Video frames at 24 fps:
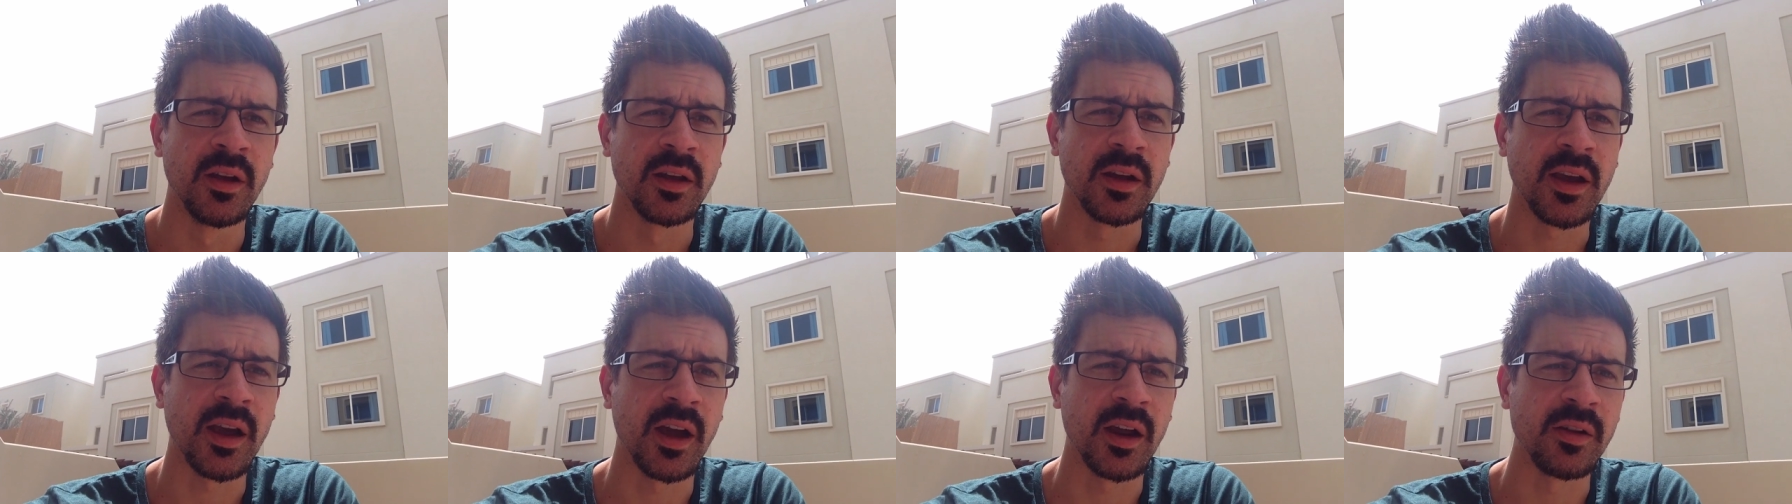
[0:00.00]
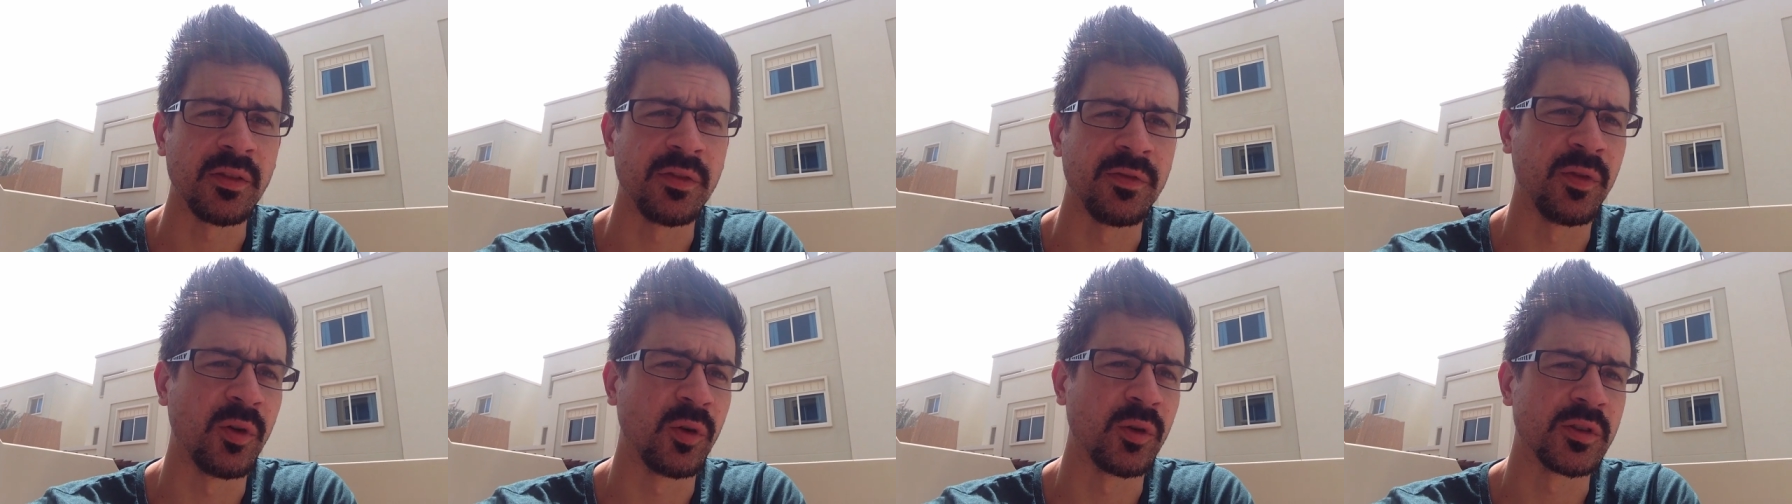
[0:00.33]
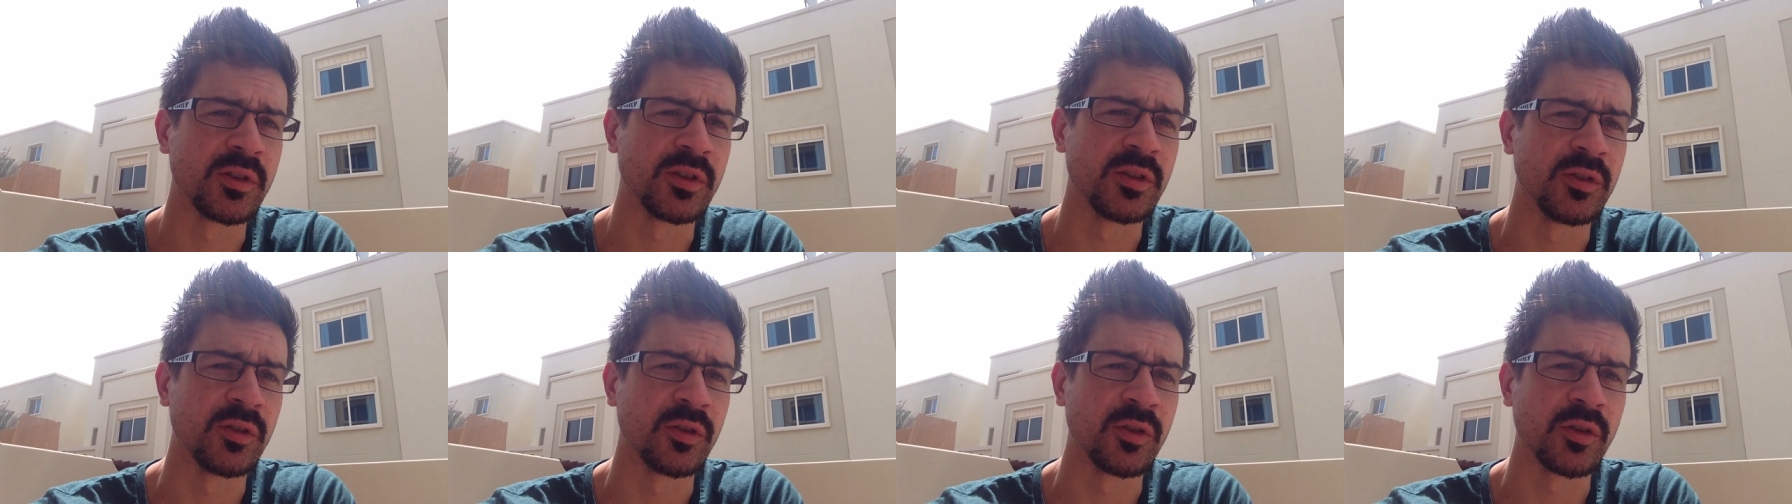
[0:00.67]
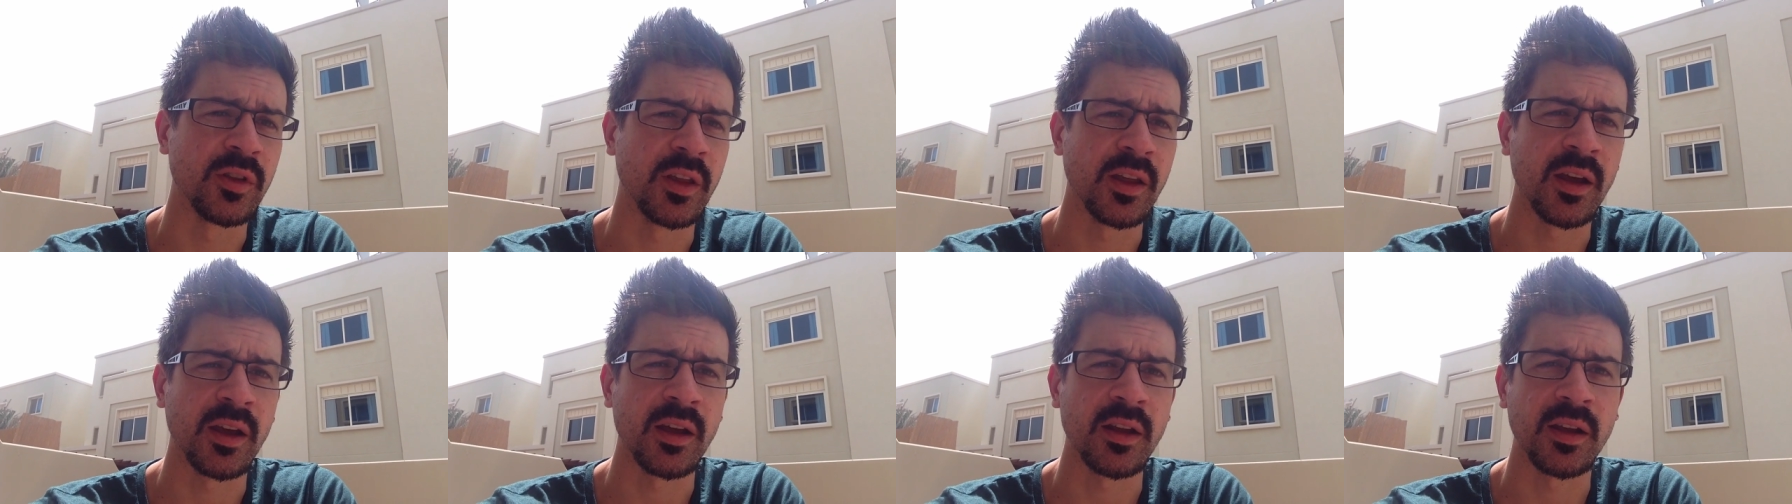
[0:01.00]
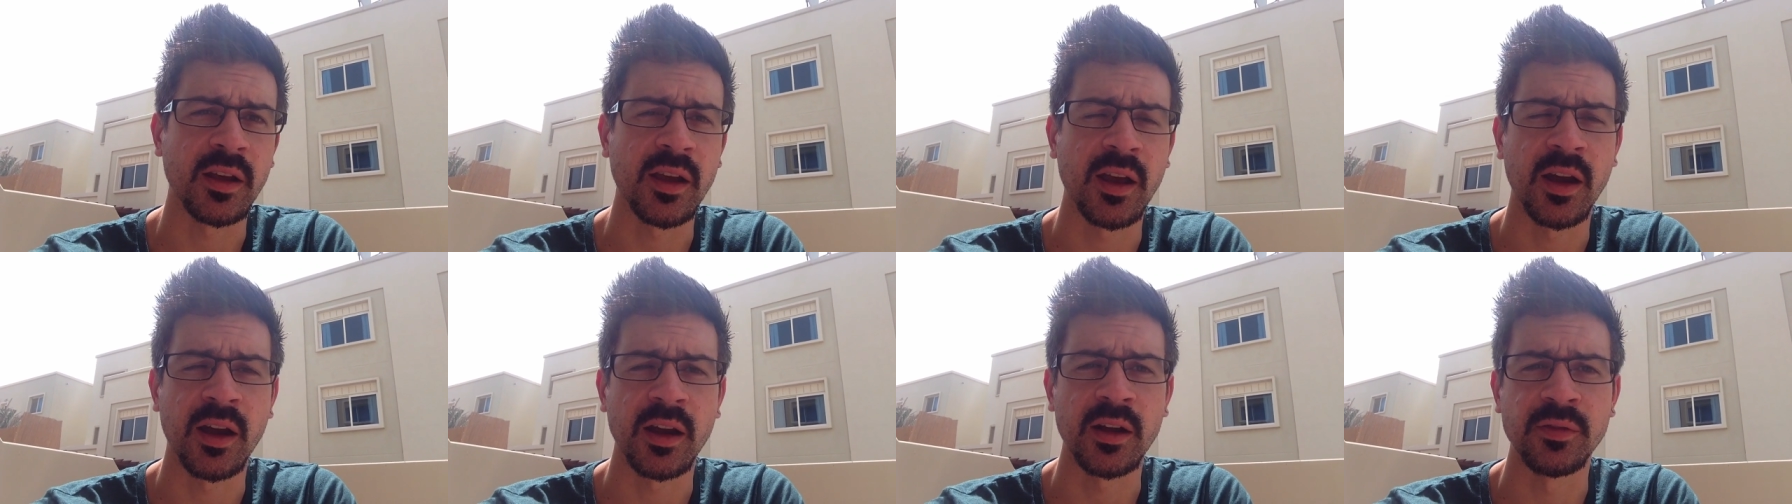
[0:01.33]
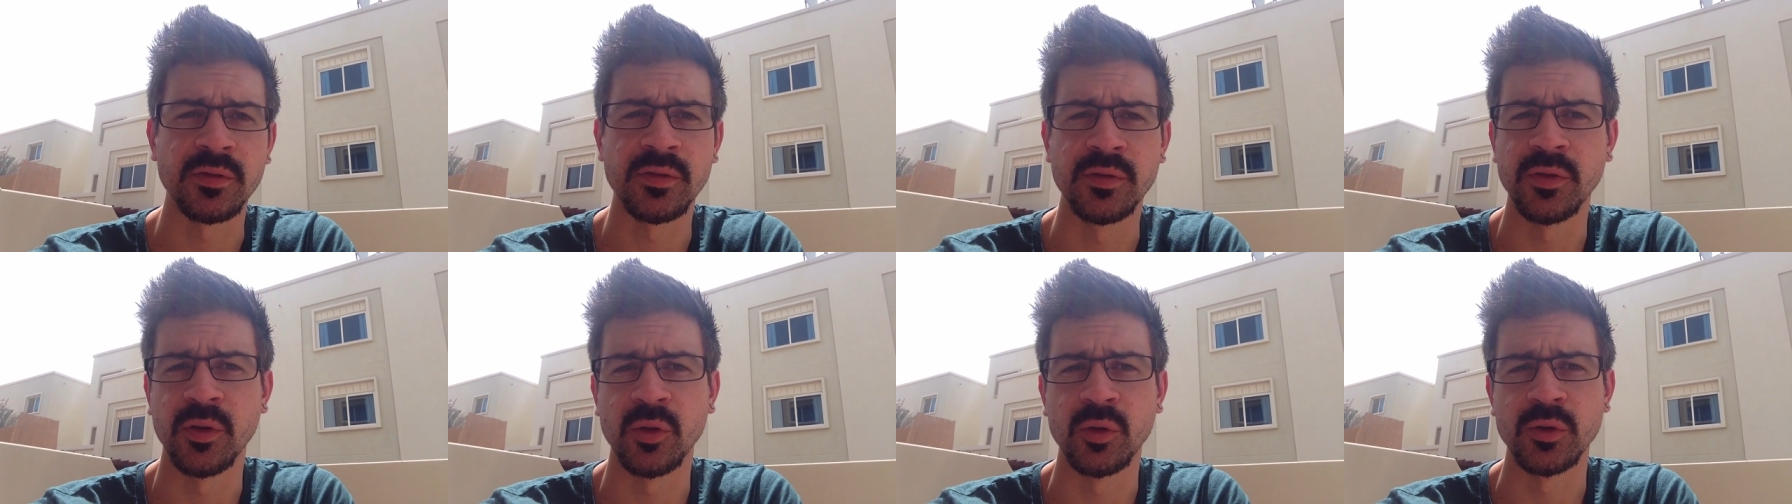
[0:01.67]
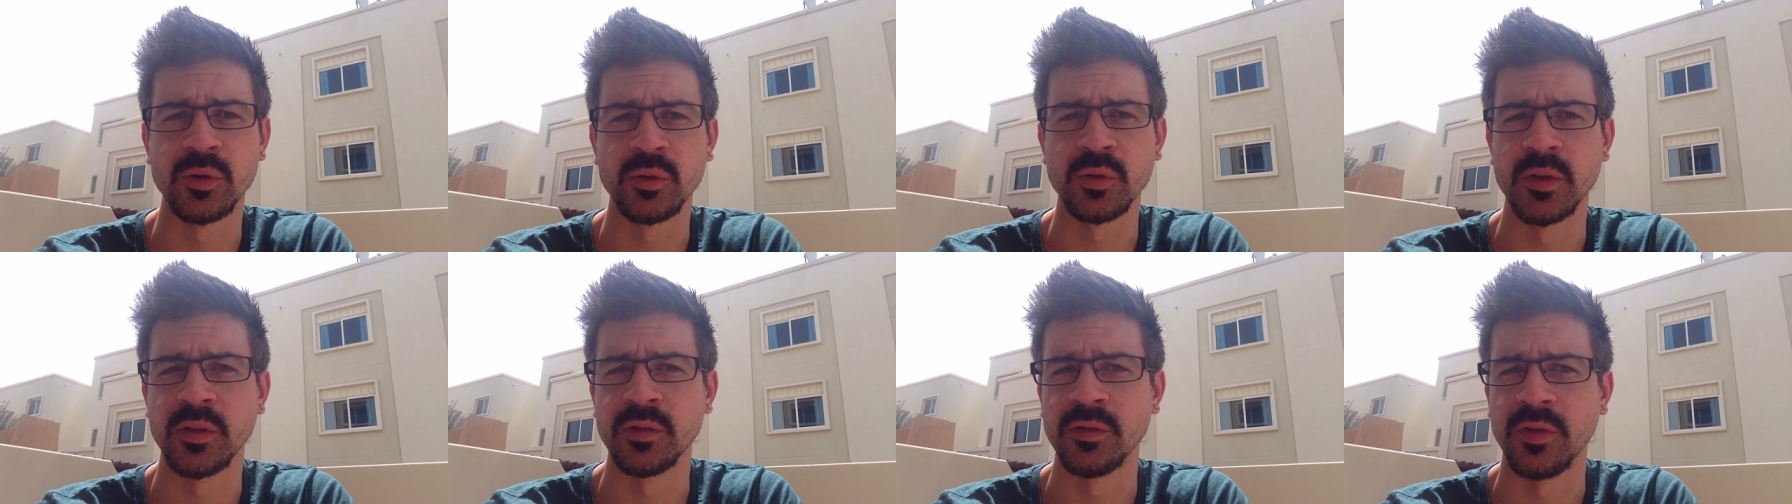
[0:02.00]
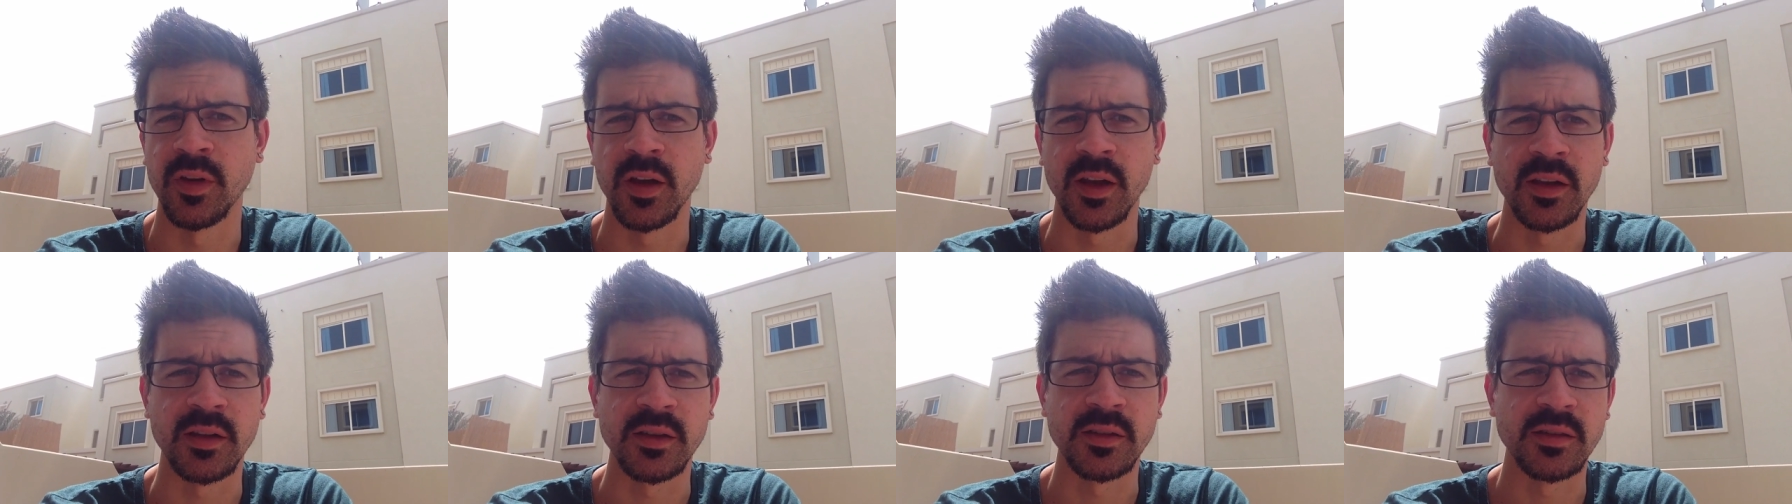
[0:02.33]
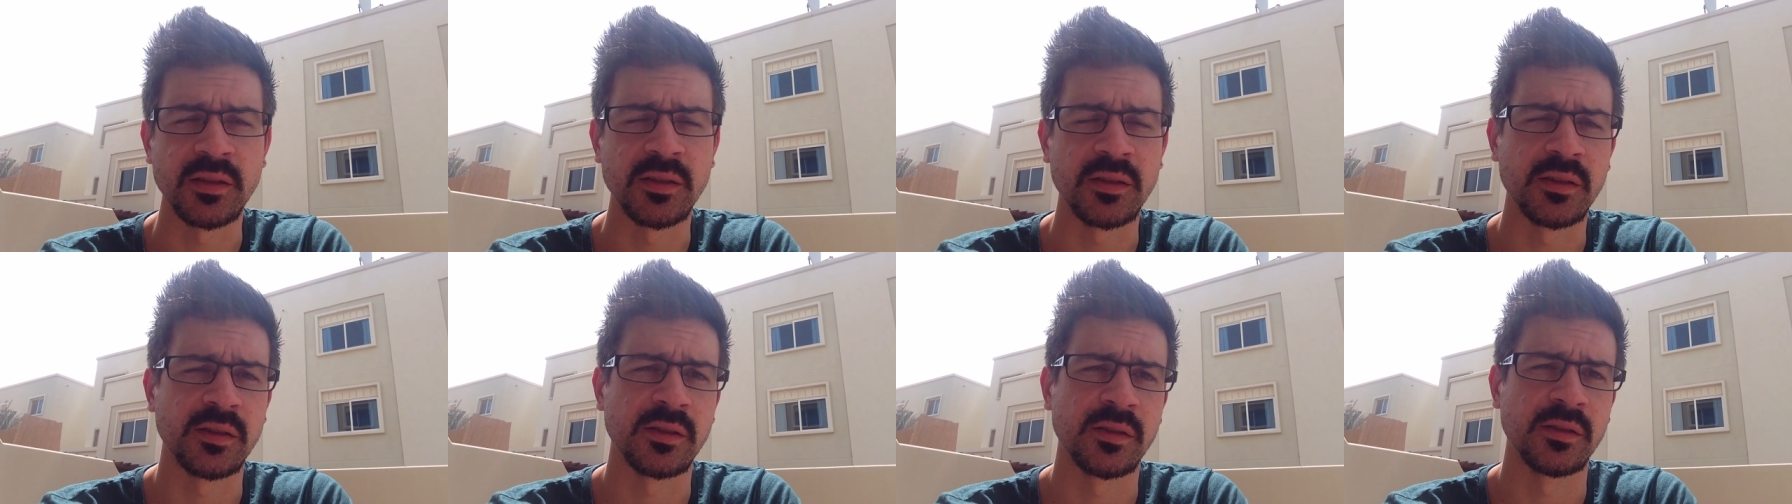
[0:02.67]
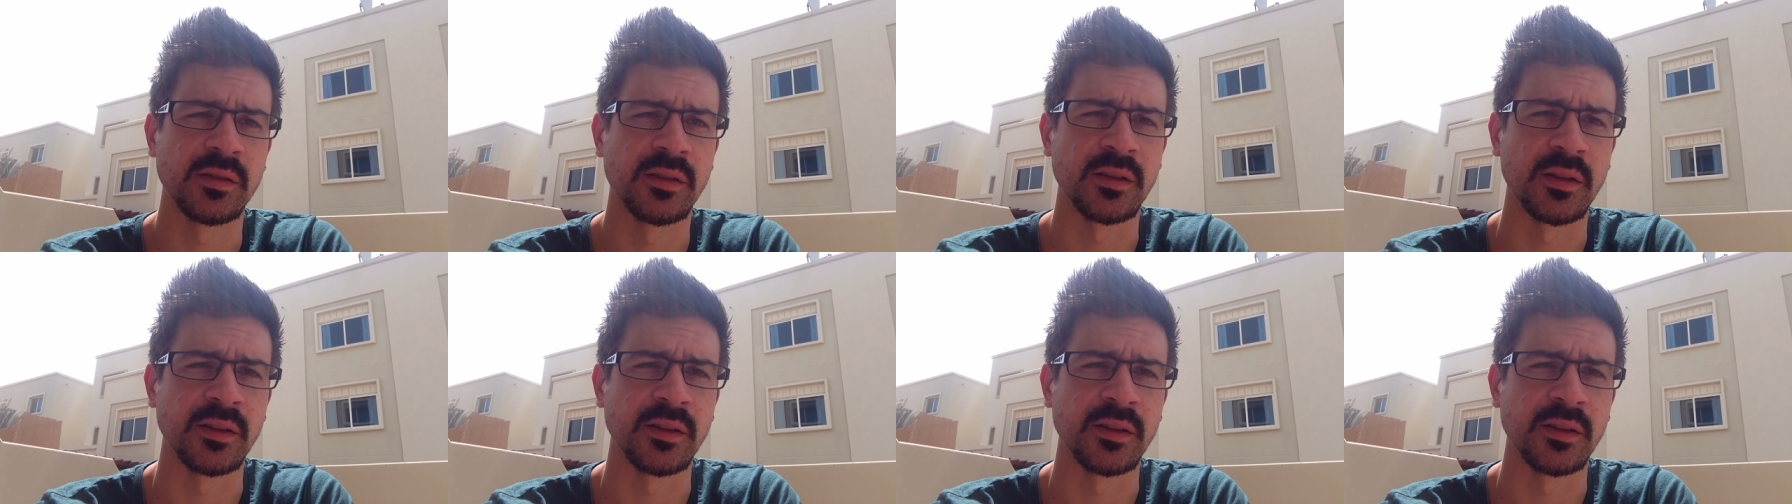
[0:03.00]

to do that. I can't afford to invest.